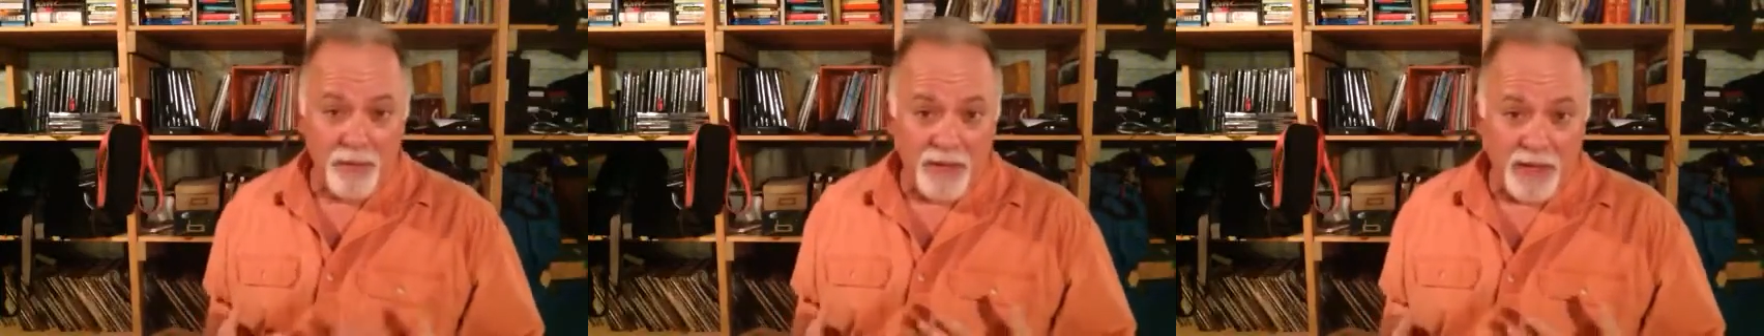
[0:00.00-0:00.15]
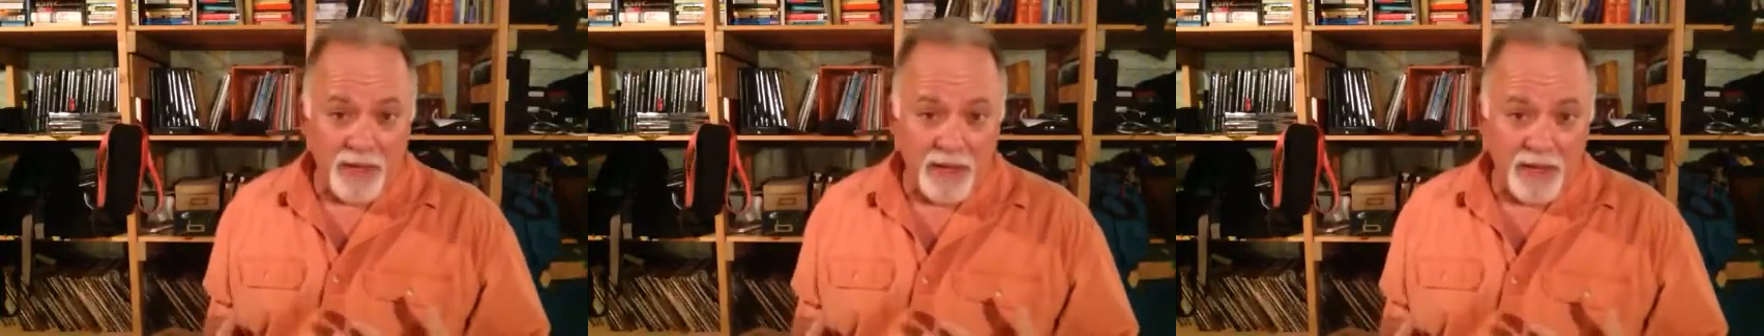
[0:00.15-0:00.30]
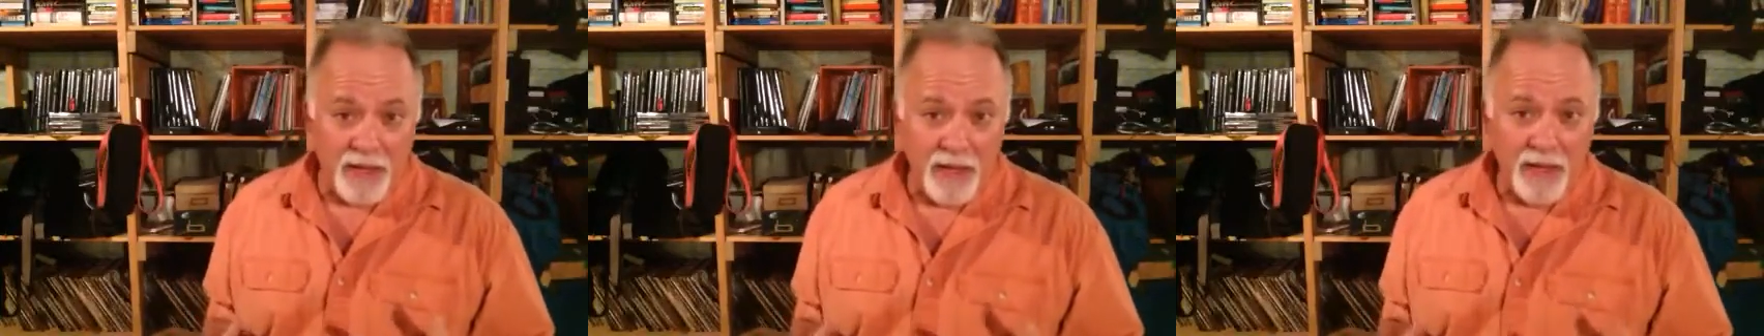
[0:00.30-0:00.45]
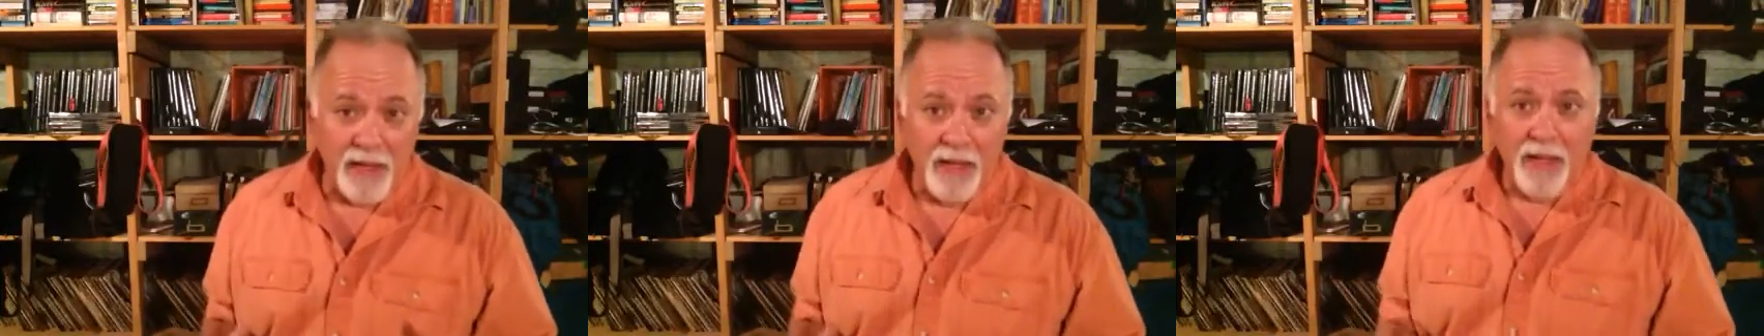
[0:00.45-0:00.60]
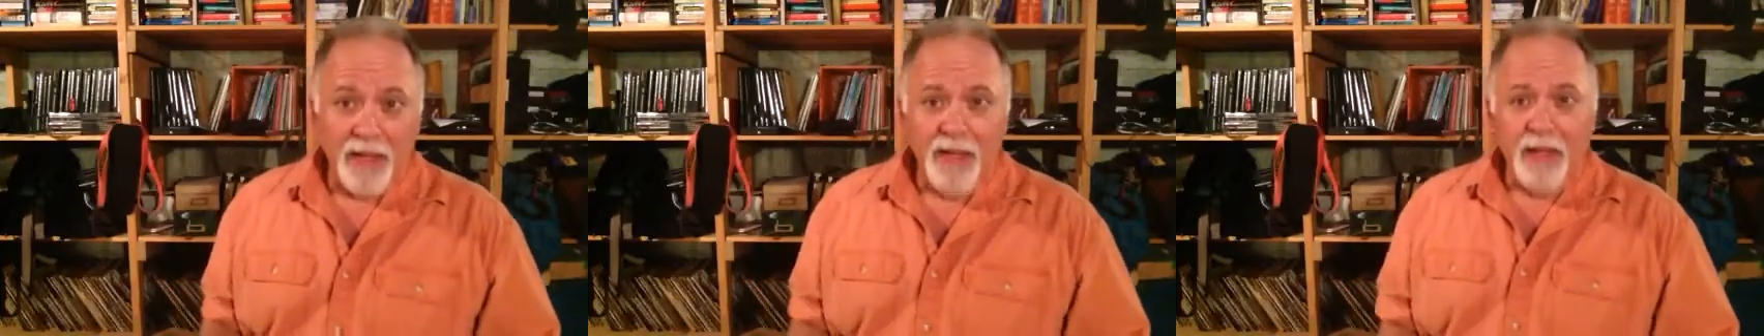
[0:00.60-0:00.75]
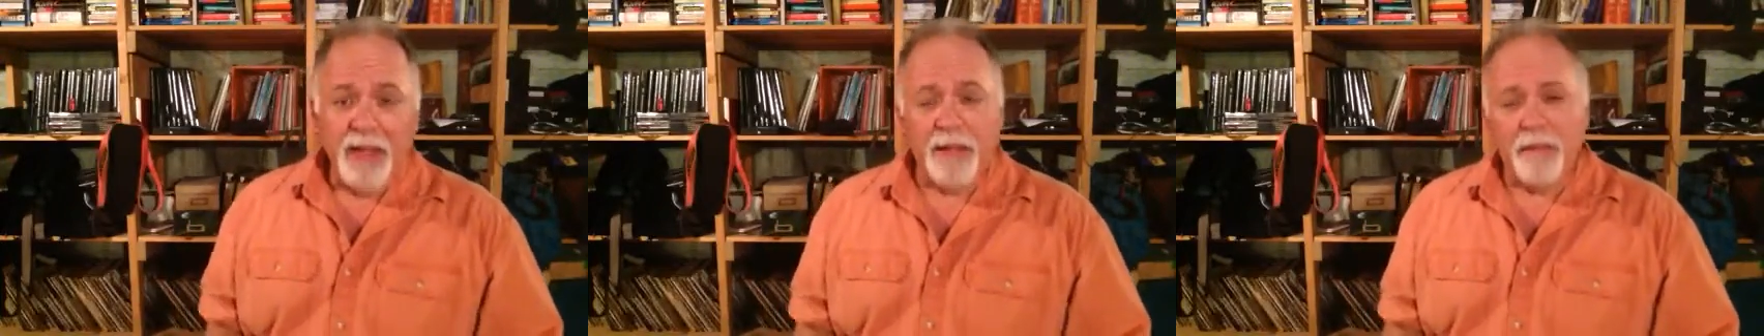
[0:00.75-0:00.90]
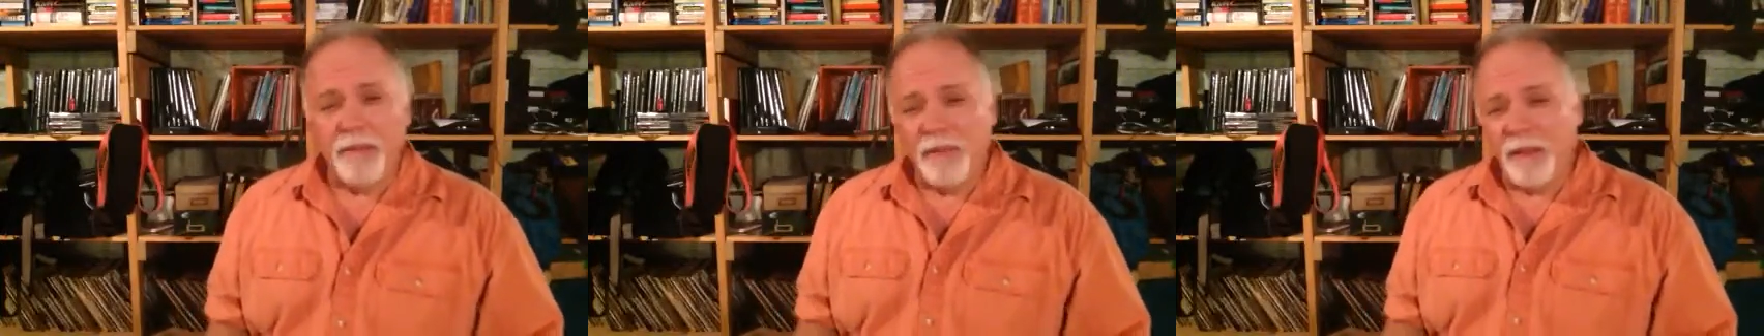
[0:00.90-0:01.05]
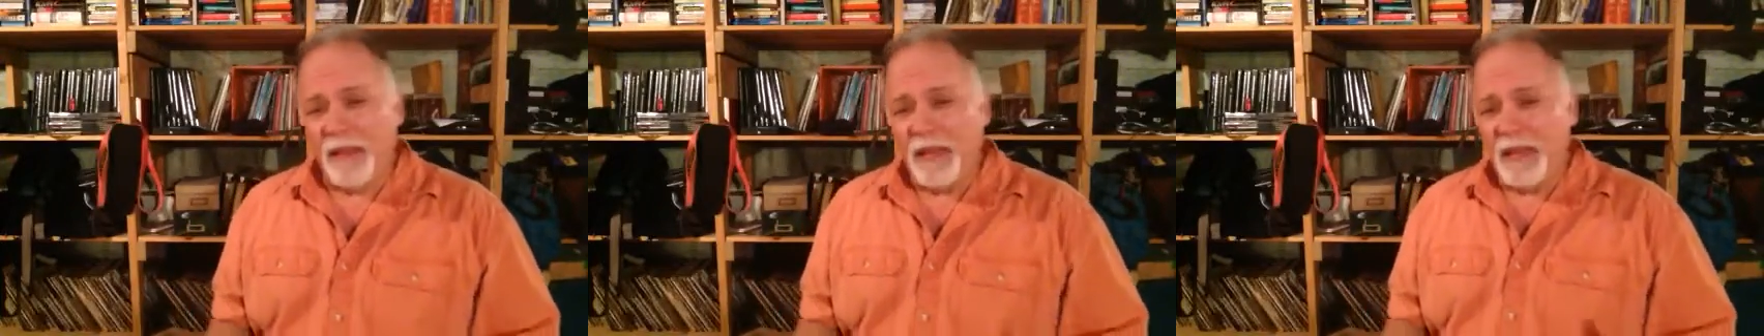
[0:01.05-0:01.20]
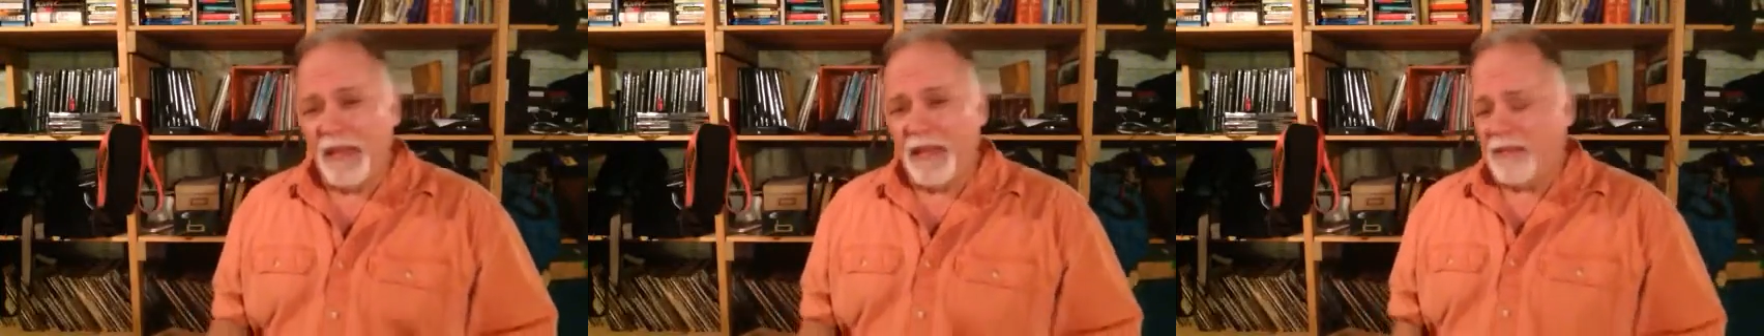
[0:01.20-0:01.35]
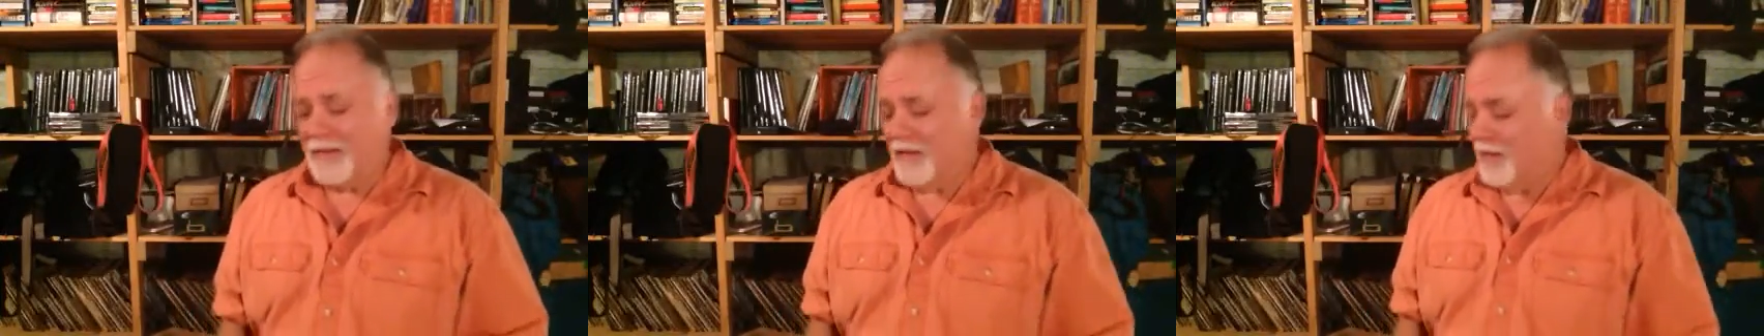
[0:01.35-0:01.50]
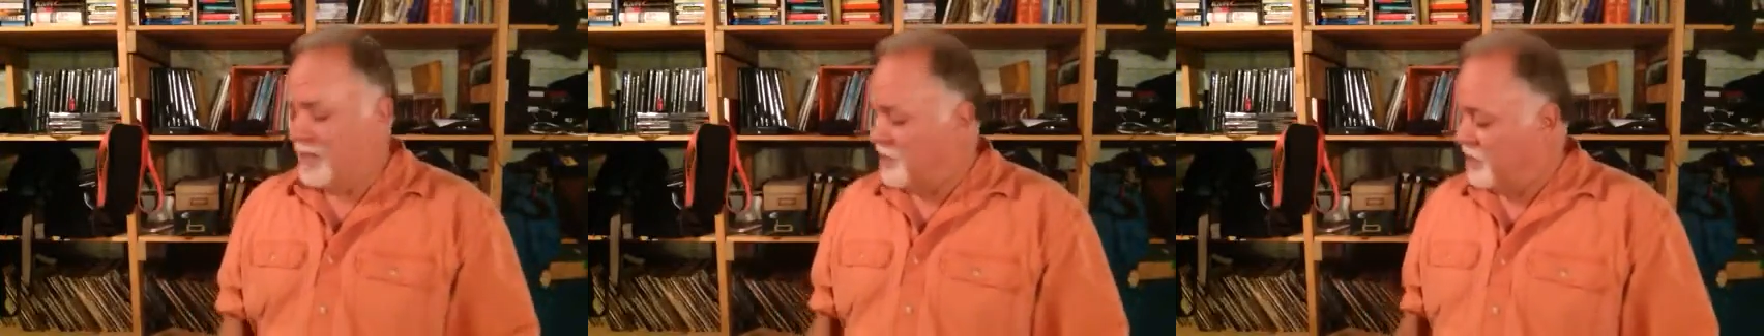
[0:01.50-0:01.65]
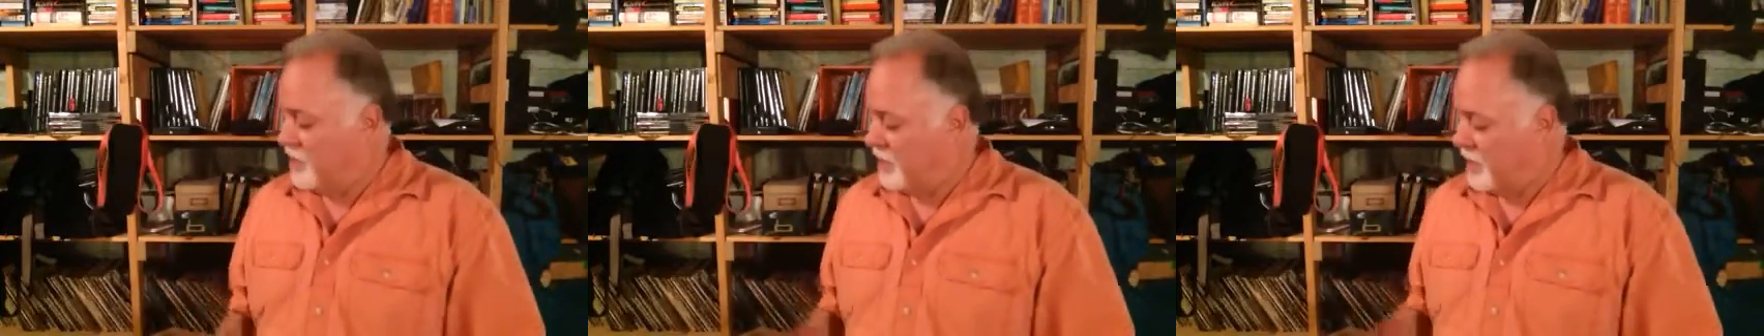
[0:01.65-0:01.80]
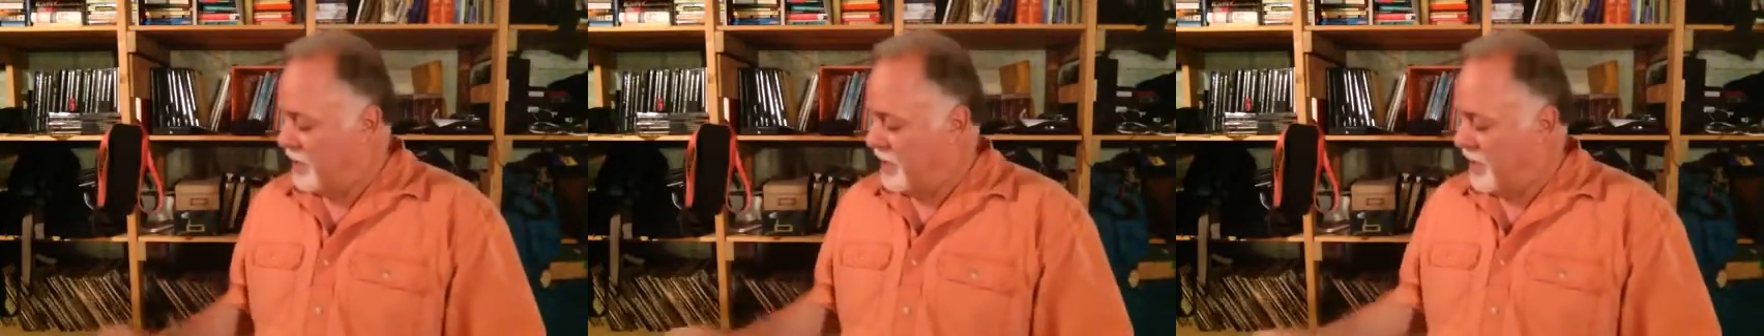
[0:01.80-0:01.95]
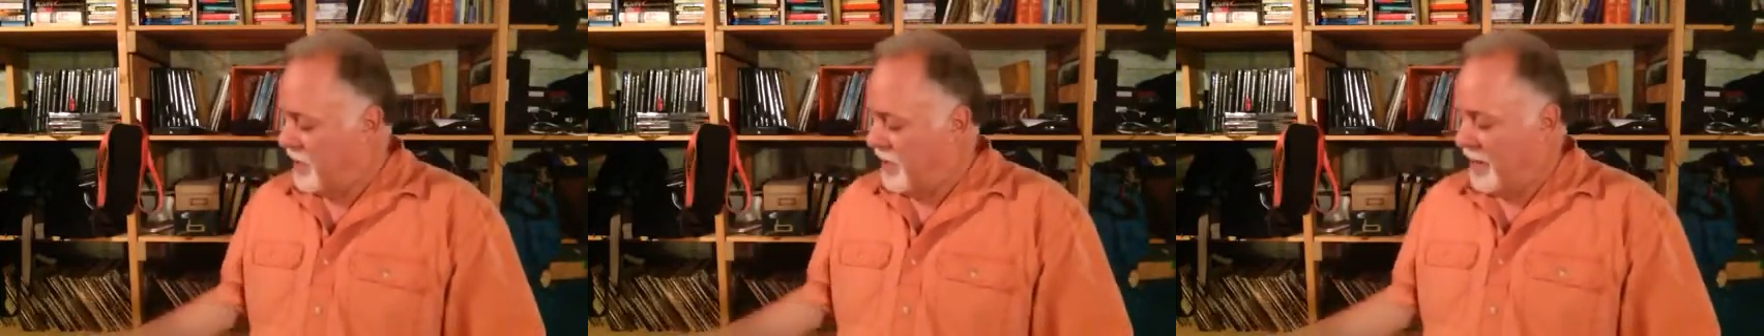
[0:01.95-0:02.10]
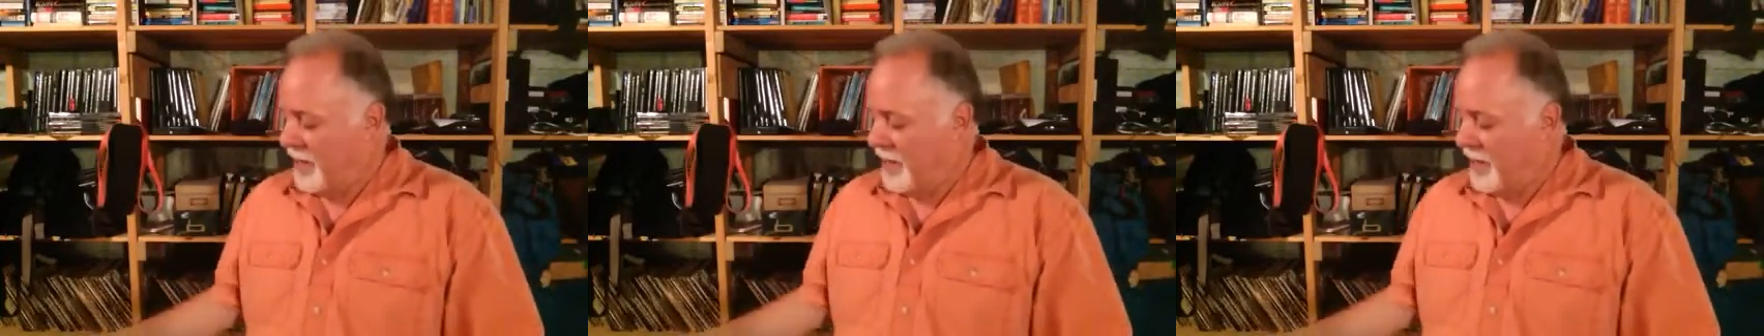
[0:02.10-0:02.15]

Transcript: me in playing and teaching.